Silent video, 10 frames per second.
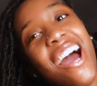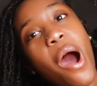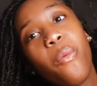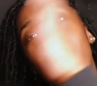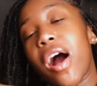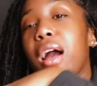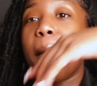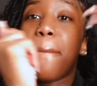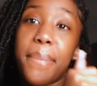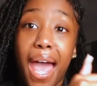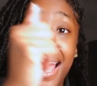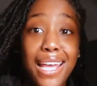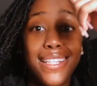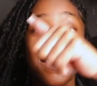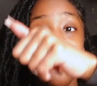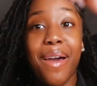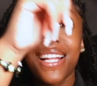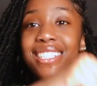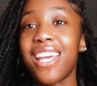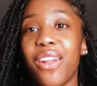y'all, welcome back to
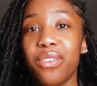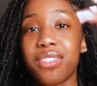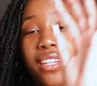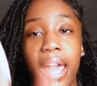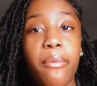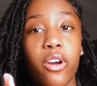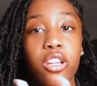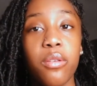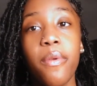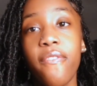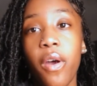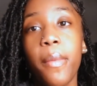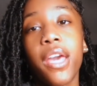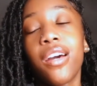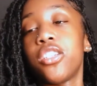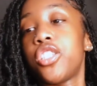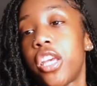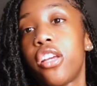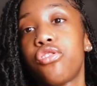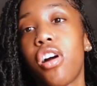my channel. Today I'm going to be filming a
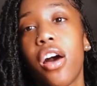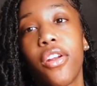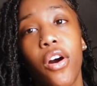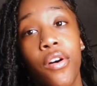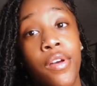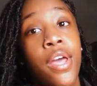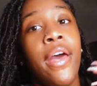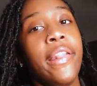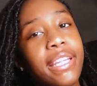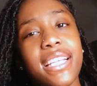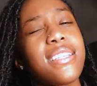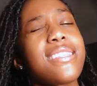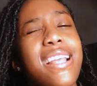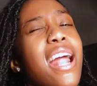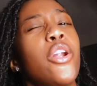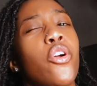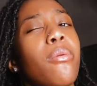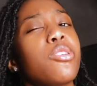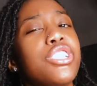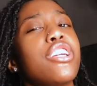SHEIN TRY ON HAUL. This is not a
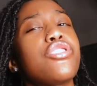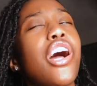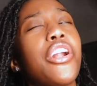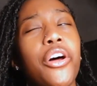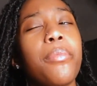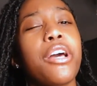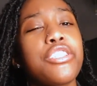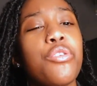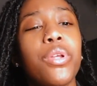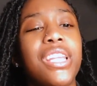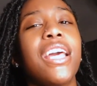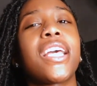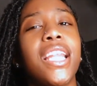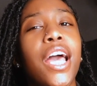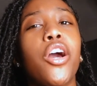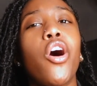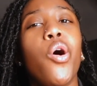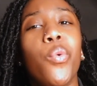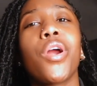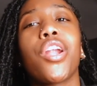normal SHEIN TRY ON HAUL because you would think like,
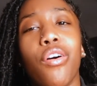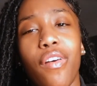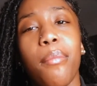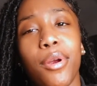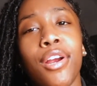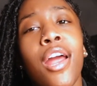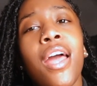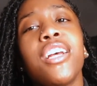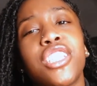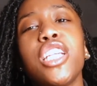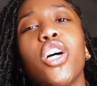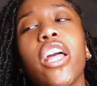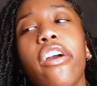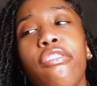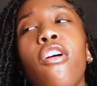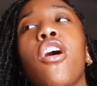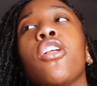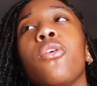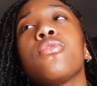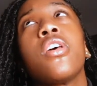oh, we're in November, she's gonna get fall
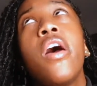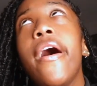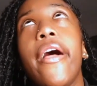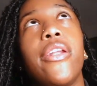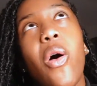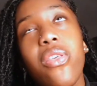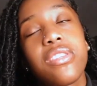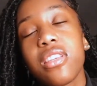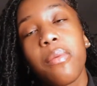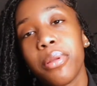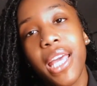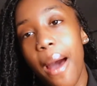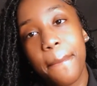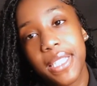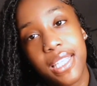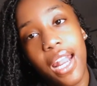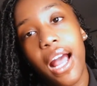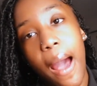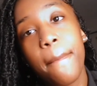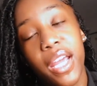clothes. No, this is the complete opposite.
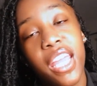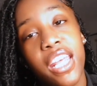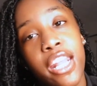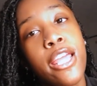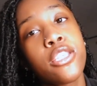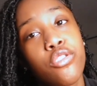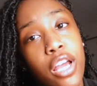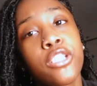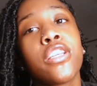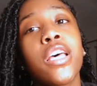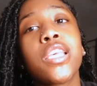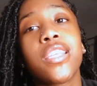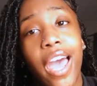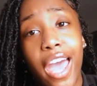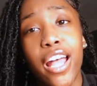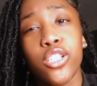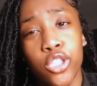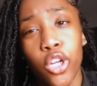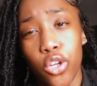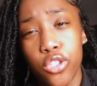I got bikinis, dresses, and
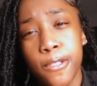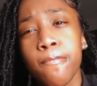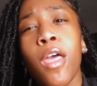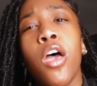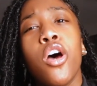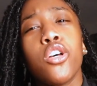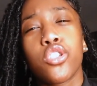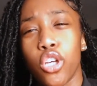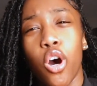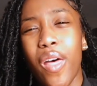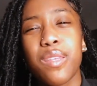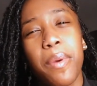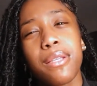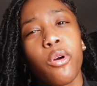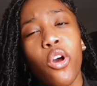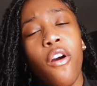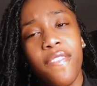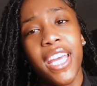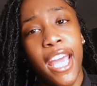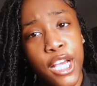skirts. So that's because I'm going on
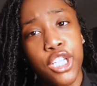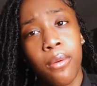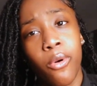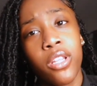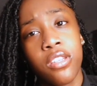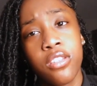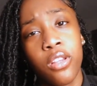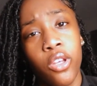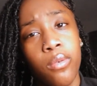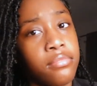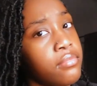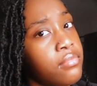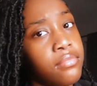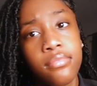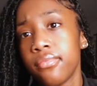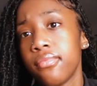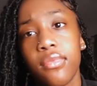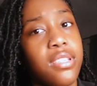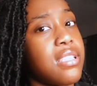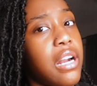vacation. I'm going to Tulum.
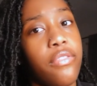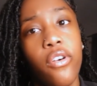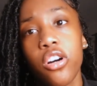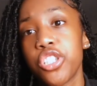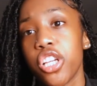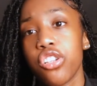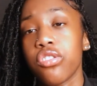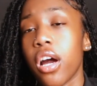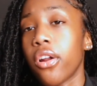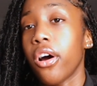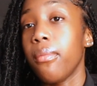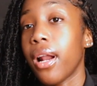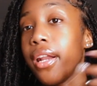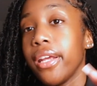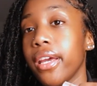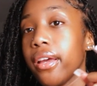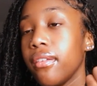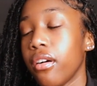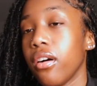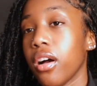This is not a fall SHEIN TRY ON HAUL, but I did
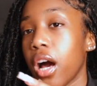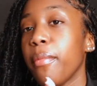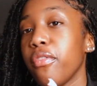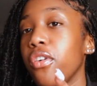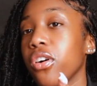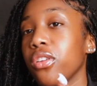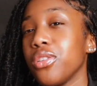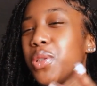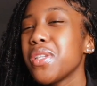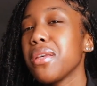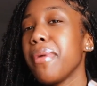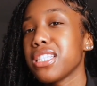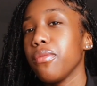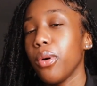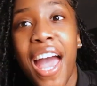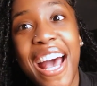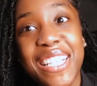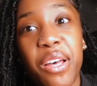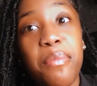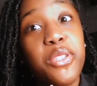get a couple fall clothes. So it's a mix of both.
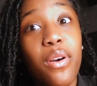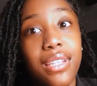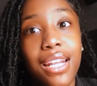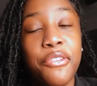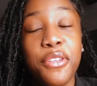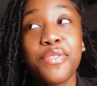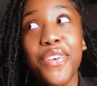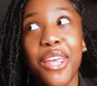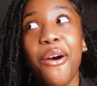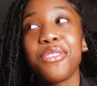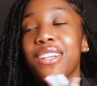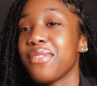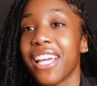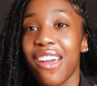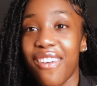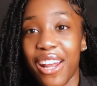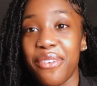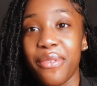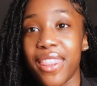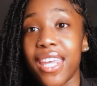So I'm so excited to do this video. So I just want to get right
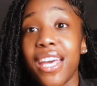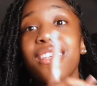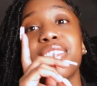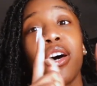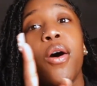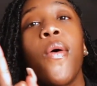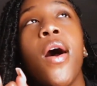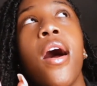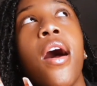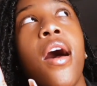on with it. So